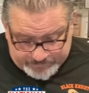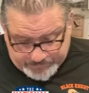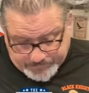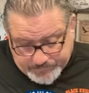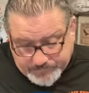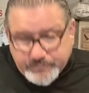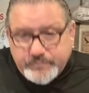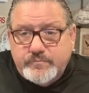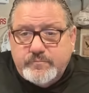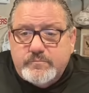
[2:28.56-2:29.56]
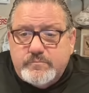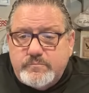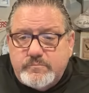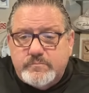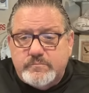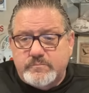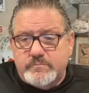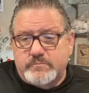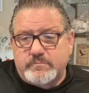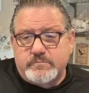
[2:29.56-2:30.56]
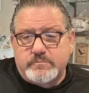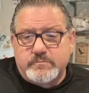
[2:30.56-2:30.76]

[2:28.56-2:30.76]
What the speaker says: Nobody speaks.